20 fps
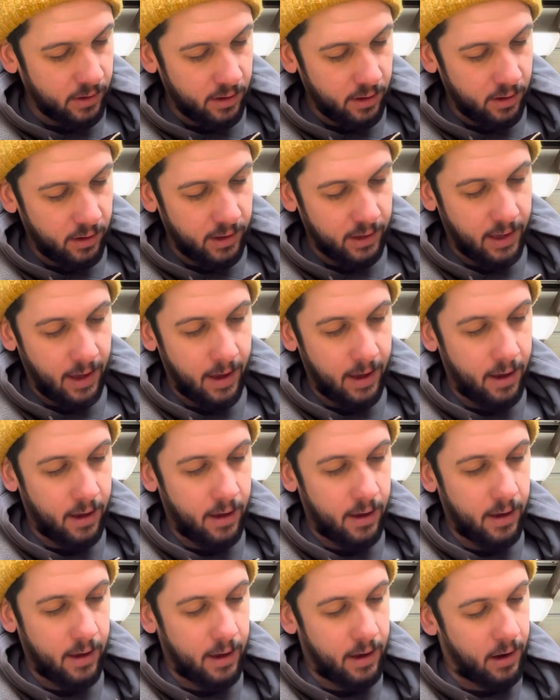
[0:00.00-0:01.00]
like
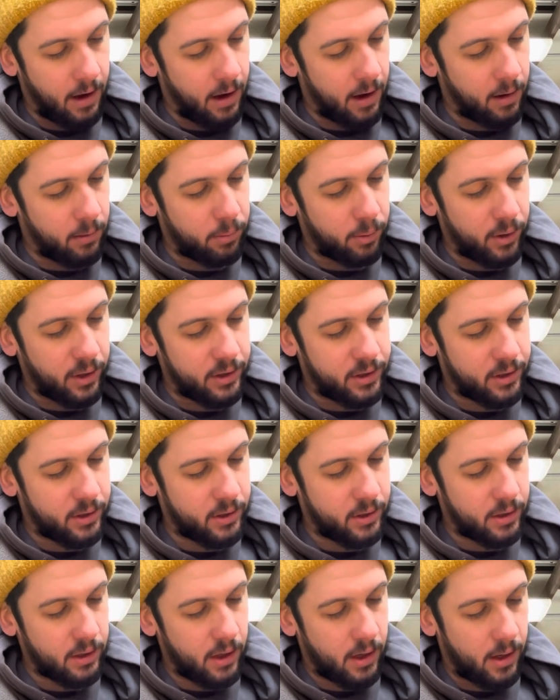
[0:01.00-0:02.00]

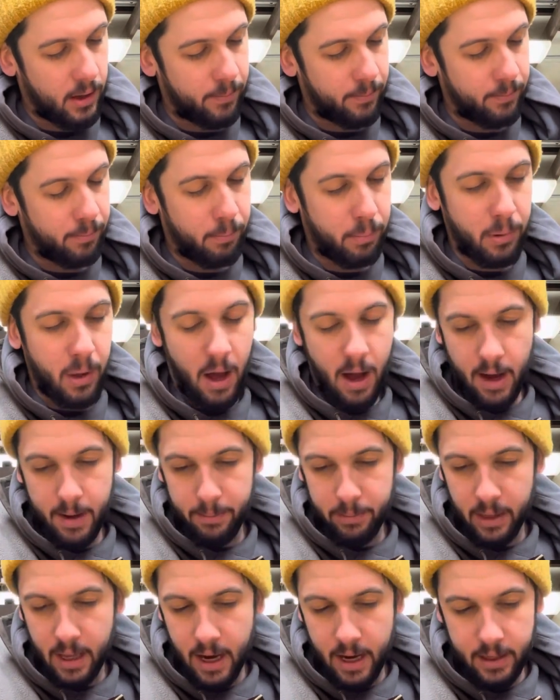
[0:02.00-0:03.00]
airbrush
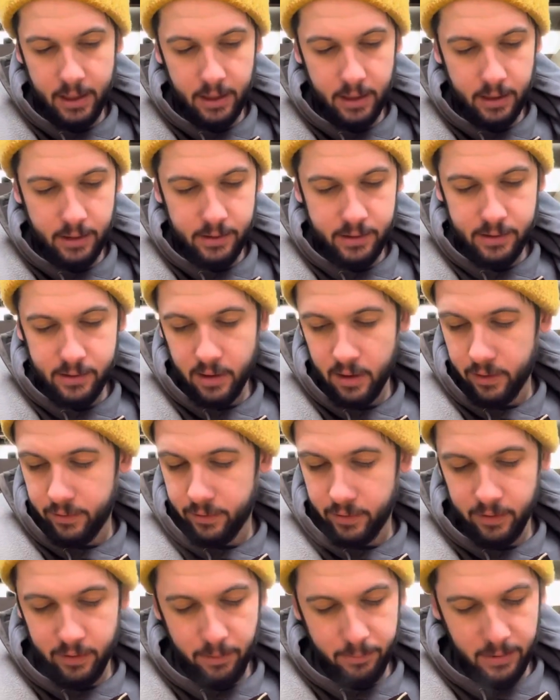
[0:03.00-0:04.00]
blotting and stuff,
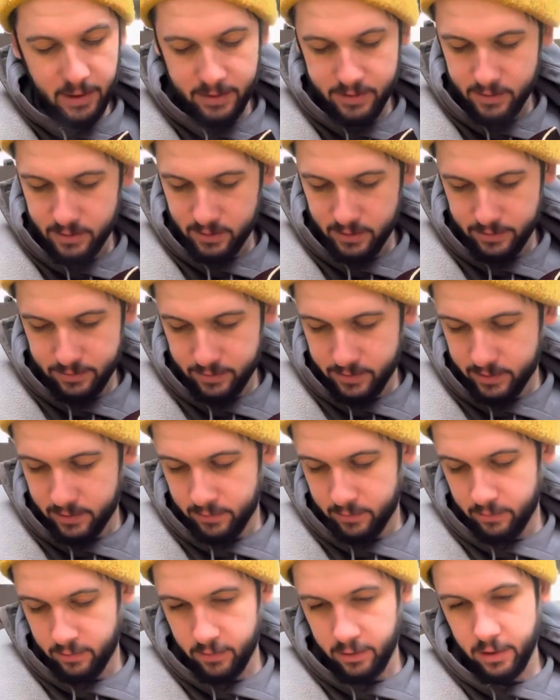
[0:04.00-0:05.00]
because I'm guessing this was a
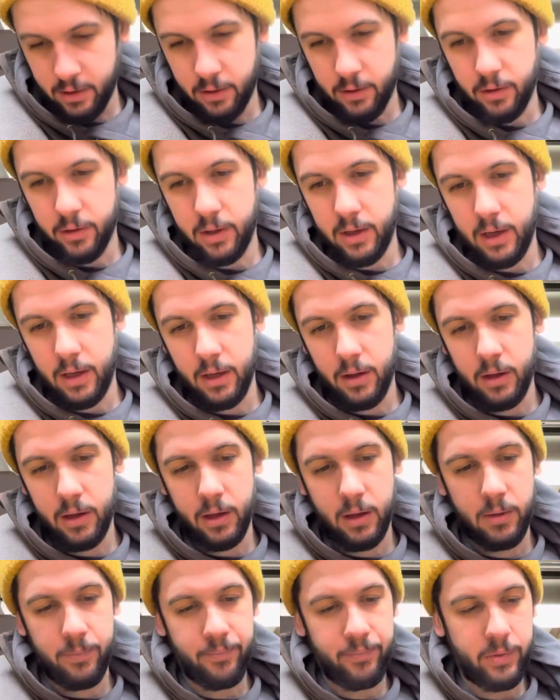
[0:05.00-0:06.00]
really early, like,
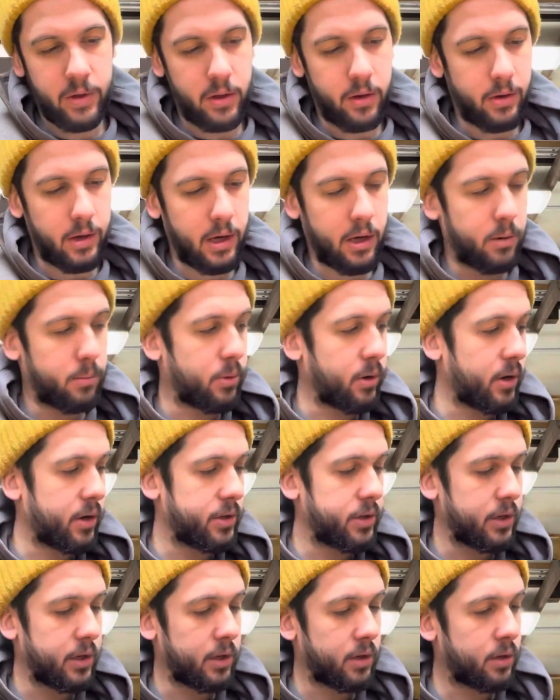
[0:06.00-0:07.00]
you know,
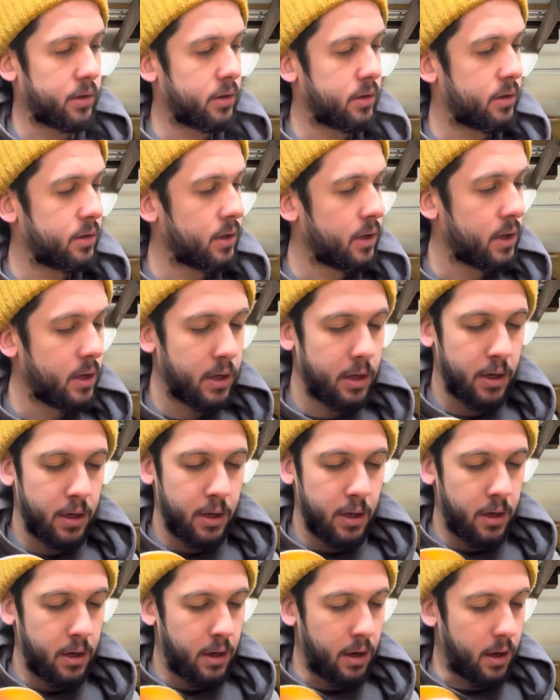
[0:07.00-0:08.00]
airbrushing.
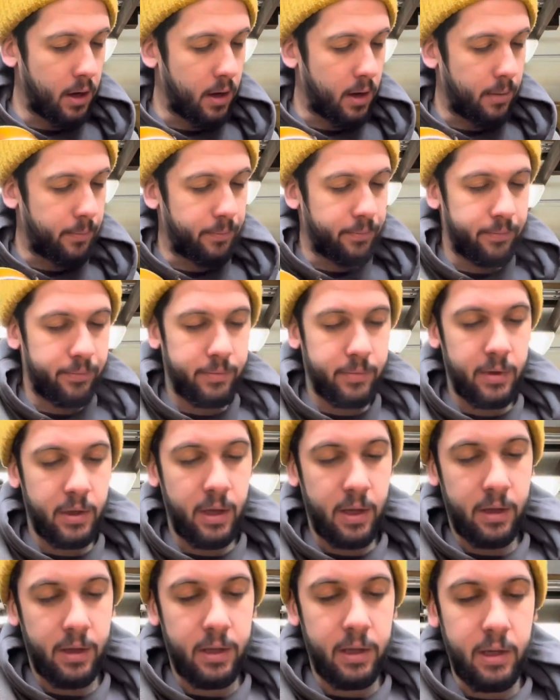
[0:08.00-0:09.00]
Yeah,
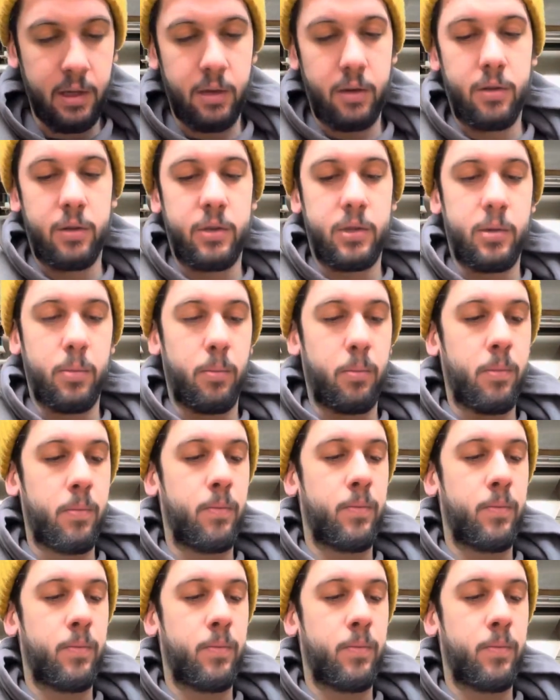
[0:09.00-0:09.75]
like here there's some